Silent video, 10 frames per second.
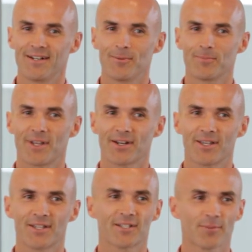I'm going to
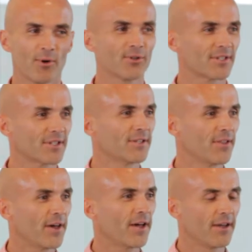guess it's mostly
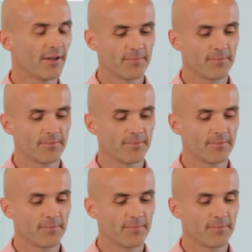they.